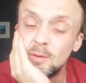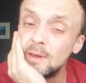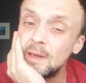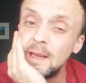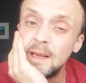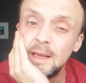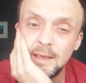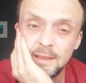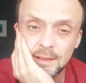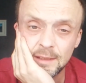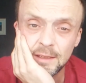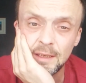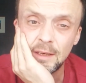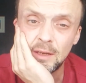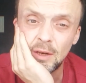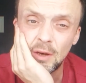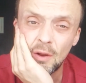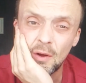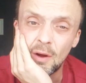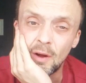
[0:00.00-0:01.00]
But he is still
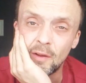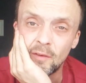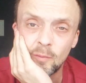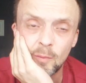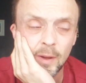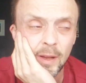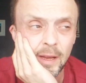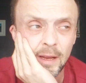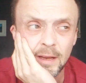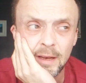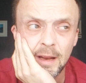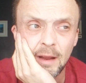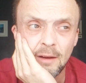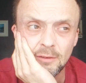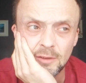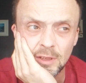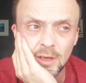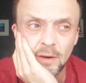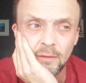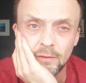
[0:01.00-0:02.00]
alive, but he now
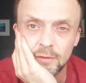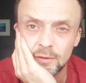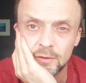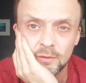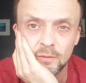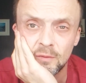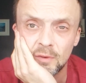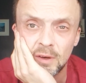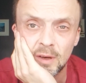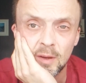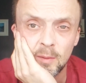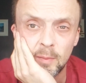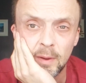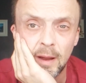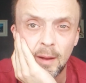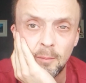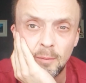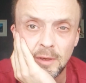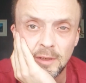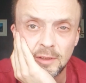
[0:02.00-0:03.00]
suffers from really
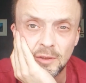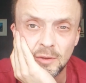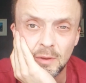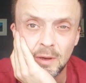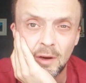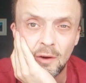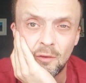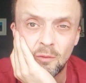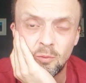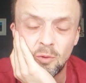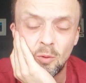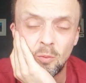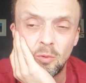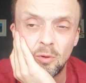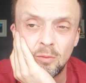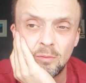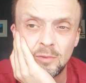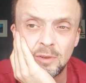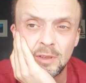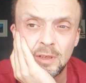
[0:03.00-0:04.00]
bad mental health
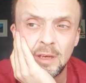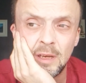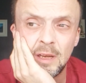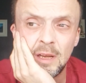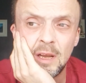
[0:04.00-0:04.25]
problems.